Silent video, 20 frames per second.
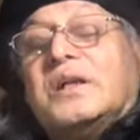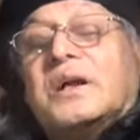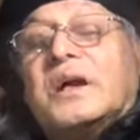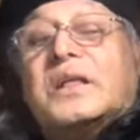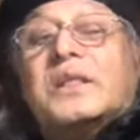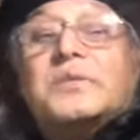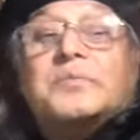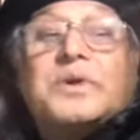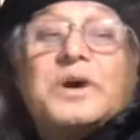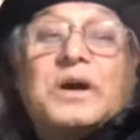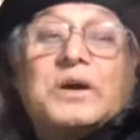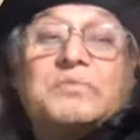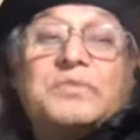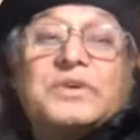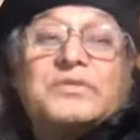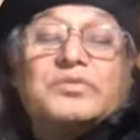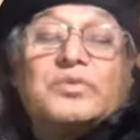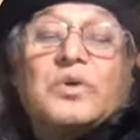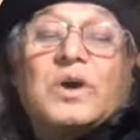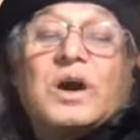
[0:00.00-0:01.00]
and the
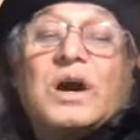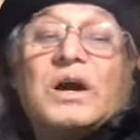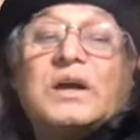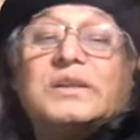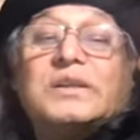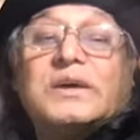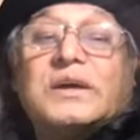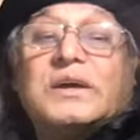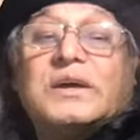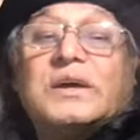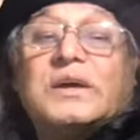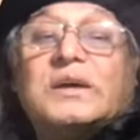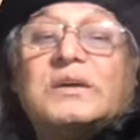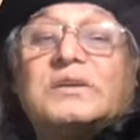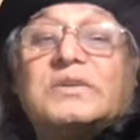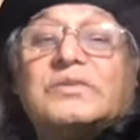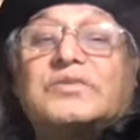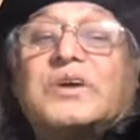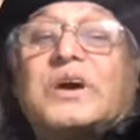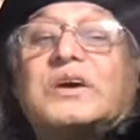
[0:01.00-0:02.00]
purpose why they
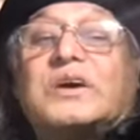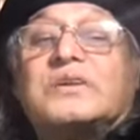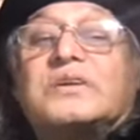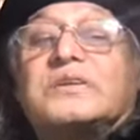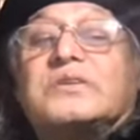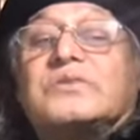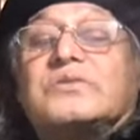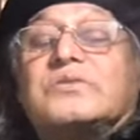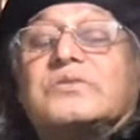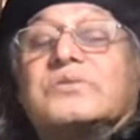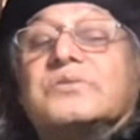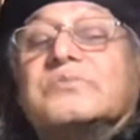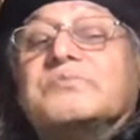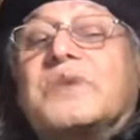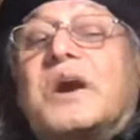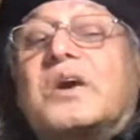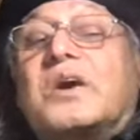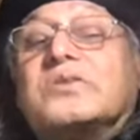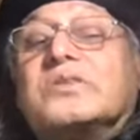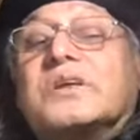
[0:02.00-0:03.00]
decided to
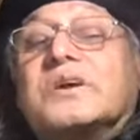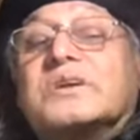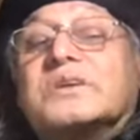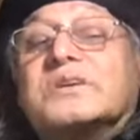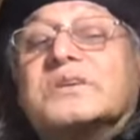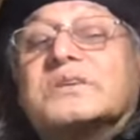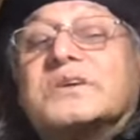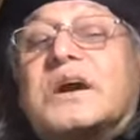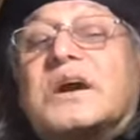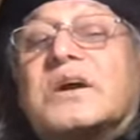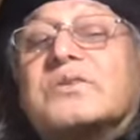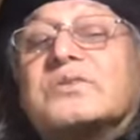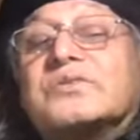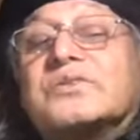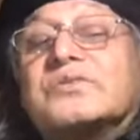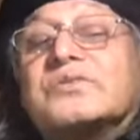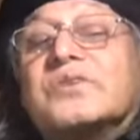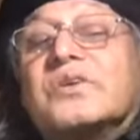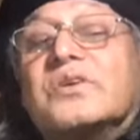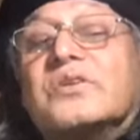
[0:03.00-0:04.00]
mount that attack on
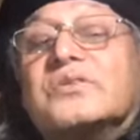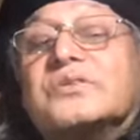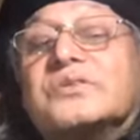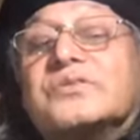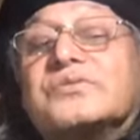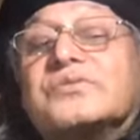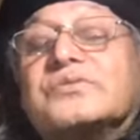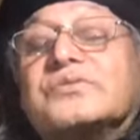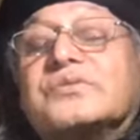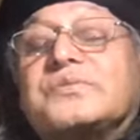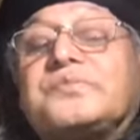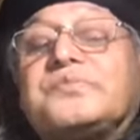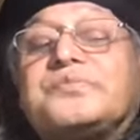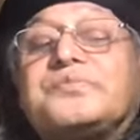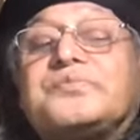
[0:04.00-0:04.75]
the Silotis,